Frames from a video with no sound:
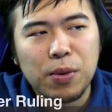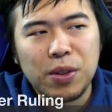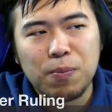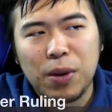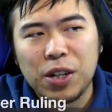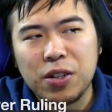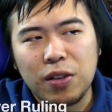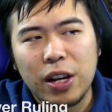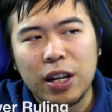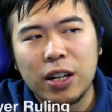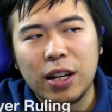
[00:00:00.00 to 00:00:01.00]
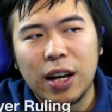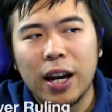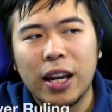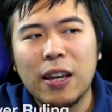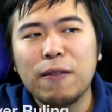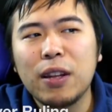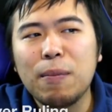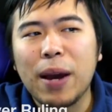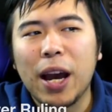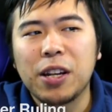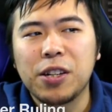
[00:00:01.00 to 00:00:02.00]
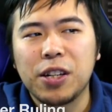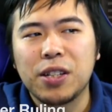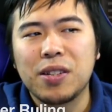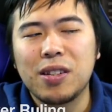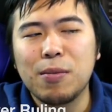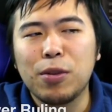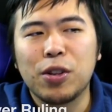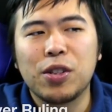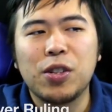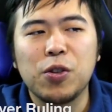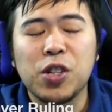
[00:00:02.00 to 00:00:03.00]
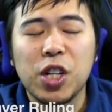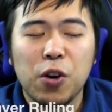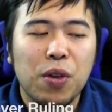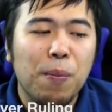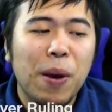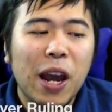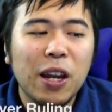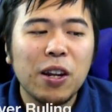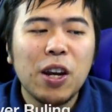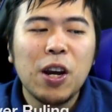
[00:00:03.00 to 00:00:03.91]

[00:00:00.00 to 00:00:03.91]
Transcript: It's much like Evenly Matched is similar to Share the Pain,